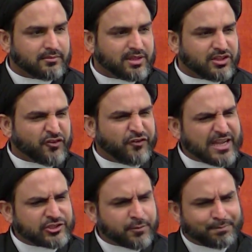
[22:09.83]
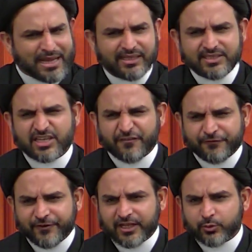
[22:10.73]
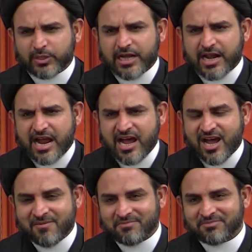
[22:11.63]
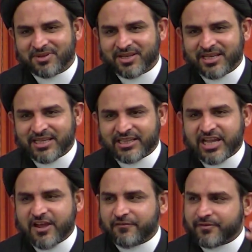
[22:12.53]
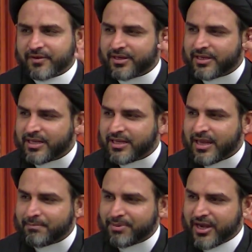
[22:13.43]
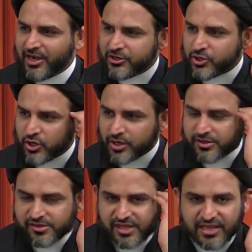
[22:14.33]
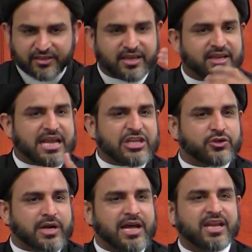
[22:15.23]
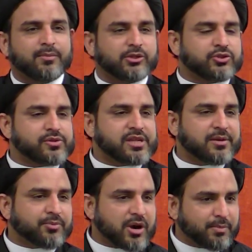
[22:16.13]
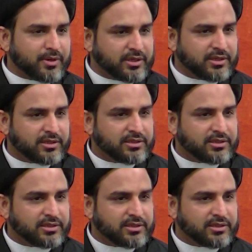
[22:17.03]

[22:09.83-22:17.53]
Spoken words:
The fact your bellies are filled with haram, they have impaired your thinking and you're unable to think properly.